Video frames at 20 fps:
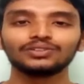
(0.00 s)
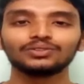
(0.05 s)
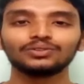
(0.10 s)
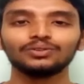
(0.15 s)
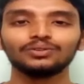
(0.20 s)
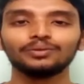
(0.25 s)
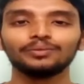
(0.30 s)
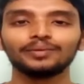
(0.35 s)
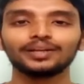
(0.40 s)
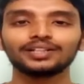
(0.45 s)

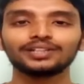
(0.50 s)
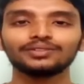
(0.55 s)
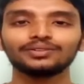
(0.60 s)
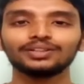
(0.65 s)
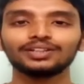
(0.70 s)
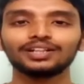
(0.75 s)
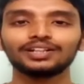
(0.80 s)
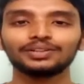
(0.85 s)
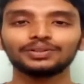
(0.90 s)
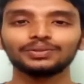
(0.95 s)
So make
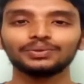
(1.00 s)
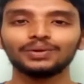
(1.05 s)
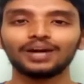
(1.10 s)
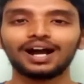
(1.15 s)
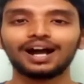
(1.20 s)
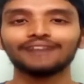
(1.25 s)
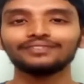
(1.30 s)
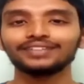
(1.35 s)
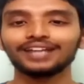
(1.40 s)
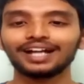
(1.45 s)
sure that you
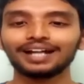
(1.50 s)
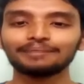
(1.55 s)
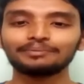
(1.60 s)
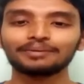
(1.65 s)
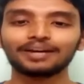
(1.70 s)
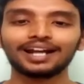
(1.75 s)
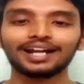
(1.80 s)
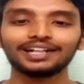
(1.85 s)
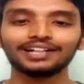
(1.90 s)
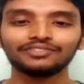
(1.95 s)
have
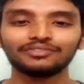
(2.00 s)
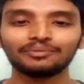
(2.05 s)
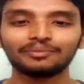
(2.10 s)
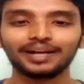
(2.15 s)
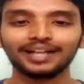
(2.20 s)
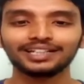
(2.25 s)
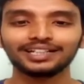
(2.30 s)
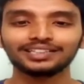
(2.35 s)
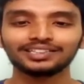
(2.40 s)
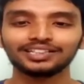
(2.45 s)
that kind of a
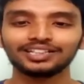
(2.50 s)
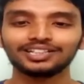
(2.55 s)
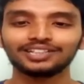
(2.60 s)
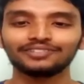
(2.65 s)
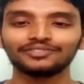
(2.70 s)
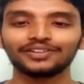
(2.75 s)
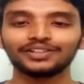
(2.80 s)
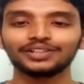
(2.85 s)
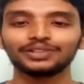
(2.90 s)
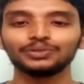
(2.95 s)

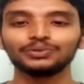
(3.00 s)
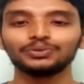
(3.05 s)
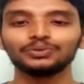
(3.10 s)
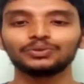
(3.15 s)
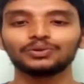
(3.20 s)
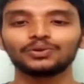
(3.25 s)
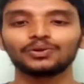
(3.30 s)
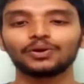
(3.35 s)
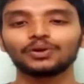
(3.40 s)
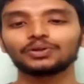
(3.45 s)
mindset when you
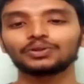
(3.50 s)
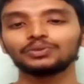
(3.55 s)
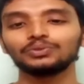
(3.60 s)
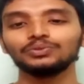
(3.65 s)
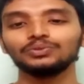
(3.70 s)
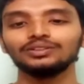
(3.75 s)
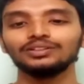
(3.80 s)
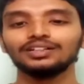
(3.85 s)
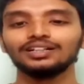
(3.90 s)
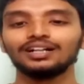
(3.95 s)
go
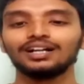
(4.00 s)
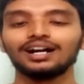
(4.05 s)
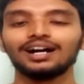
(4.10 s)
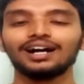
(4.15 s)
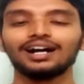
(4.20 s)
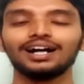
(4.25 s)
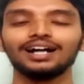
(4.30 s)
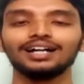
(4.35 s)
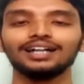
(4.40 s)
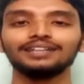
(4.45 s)
to
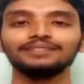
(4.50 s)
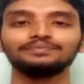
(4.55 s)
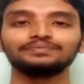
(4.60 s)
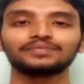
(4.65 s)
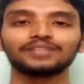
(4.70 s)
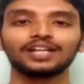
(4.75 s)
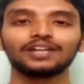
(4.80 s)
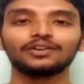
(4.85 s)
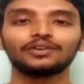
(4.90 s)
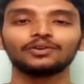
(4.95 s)

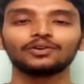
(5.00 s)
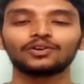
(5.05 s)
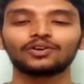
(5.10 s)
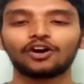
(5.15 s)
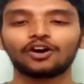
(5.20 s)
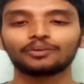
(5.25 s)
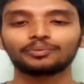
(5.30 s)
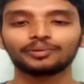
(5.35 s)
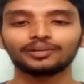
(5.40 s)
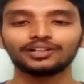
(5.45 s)

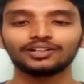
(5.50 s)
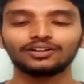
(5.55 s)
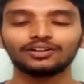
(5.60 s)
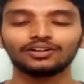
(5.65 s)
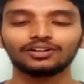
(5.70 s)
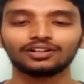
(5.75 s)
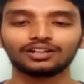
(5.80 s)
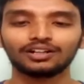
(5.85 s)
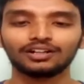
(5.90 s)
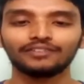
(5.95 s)
corporate,
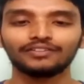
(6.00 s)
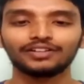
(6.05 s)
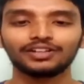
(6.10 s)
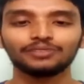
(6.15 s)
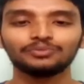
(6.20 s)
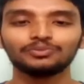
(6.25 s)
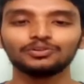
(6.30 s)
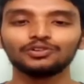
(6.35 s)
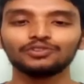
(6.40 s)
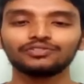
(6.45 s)
or when
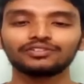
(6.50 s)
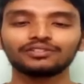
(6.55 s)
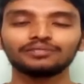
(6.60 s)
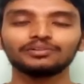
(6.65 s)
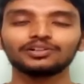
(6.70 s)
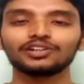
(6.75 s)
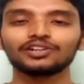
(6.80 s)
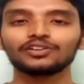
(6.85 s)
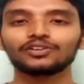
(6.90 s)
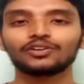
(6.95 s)
you move from
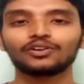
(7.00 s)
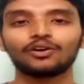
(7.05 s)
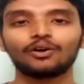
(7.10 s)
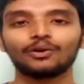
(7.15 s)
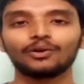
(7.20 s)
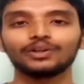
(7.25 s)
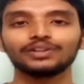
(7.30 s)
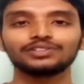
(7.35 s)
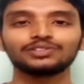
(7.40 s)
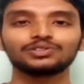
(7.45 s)
your
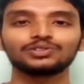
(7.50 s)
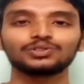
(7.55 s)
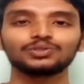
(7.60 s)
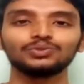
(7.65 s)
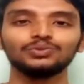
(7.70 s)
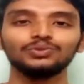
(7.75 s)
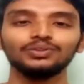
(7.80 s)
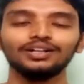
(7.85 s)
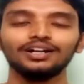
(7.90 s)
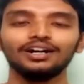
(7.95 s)
college
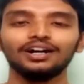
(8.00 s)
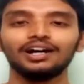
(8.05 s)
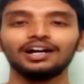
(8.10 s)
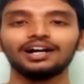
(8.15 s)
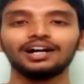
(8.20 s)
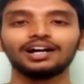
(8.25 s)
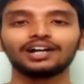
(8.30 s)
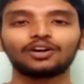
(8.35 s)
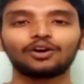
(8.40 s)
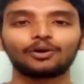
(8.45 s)
to
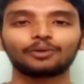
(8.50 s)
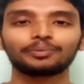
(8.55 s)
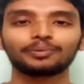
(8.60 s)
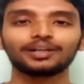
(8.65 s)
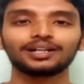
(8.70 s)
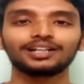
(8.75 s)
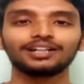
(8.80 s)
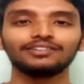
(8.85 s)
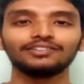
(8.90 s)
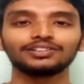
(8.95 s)

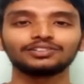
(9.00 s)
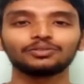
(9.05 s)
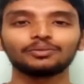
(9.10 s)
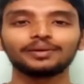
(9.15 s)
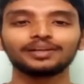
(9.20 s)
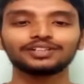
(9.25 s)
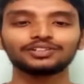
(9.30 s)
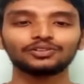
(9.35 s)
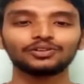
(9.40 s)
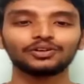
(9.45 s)
corporate level. So
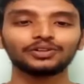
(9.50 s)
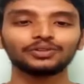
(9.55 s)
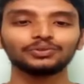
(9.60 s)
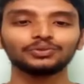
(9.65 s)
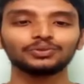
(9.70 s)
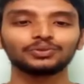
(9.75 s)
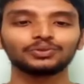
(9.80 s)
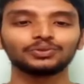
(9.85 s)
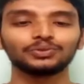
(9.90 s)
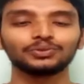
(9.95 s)
make sure
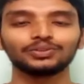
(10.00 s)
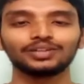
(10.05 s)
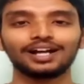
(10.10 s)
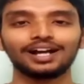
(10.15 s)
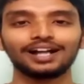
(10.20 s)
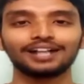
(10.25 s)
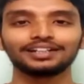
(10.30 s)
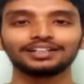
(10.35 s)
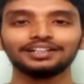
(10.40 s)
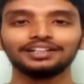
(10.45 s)
you do that.